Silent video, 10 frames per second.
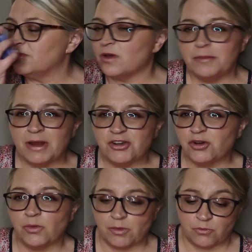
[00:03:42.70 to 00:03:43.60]
So I'm not
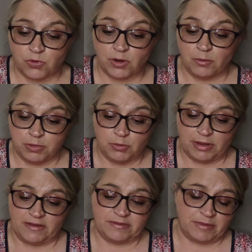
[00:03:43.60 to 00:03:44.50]
sure what real
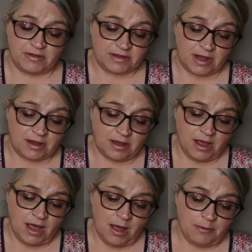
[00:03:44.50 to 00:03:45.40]
bluebell smells like.
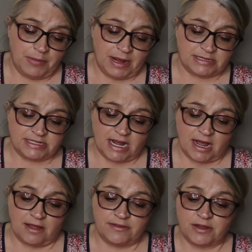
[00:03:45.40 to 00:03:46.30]
But,
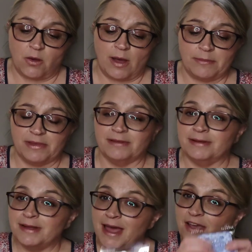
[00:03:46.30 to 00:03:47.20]
uh, so I'm
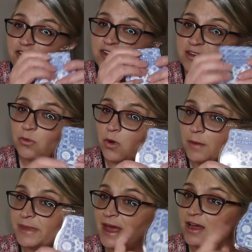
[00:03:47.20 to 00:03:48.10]
anxious to
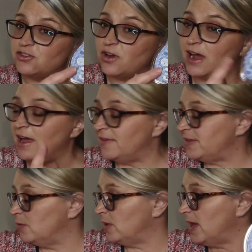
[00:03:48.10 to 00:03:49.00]
warm that and try it and
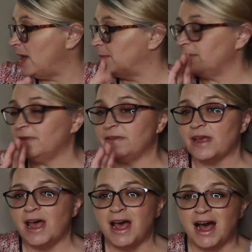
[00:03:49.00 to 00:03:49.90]
see what happens.
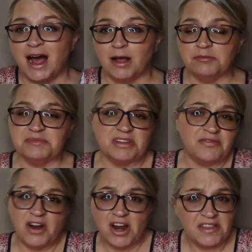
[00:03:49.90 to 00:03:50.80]
Um, so
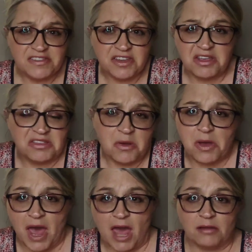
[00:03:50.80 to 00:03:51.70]
far, it's it's
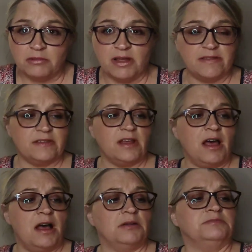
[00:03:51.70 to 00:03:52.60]
okay. It's,
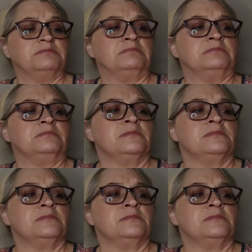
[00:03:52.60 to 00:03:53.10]
um,